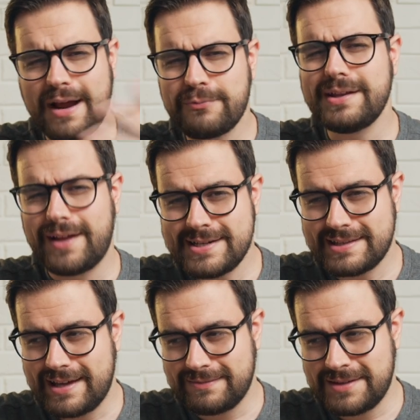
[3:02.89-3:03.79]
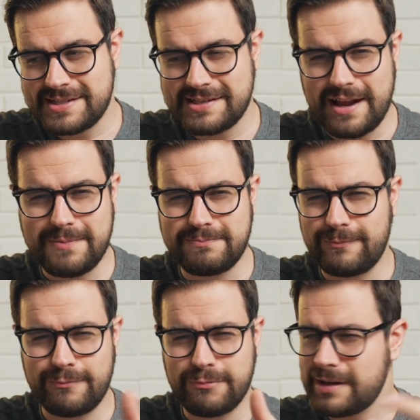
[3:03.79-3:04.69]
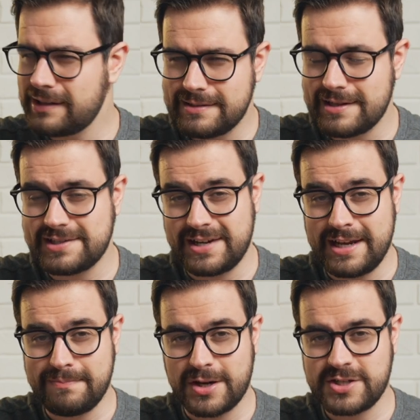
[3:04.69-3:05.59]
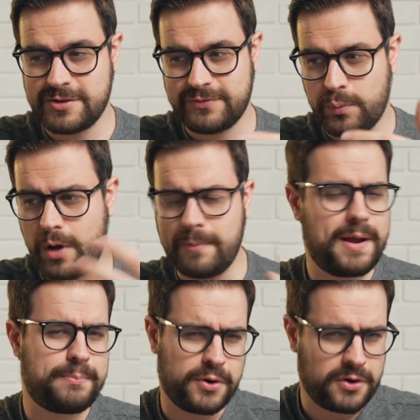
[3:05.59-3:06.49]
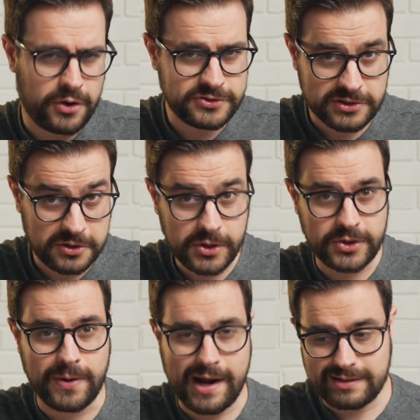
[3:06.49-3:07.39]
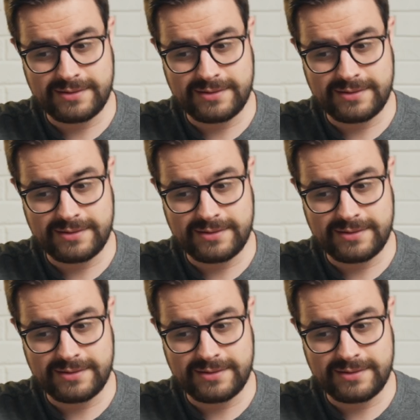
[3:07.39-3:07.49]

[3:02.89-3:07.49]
I realized that this setup really doesn't need much of a wallpaper at all to look great.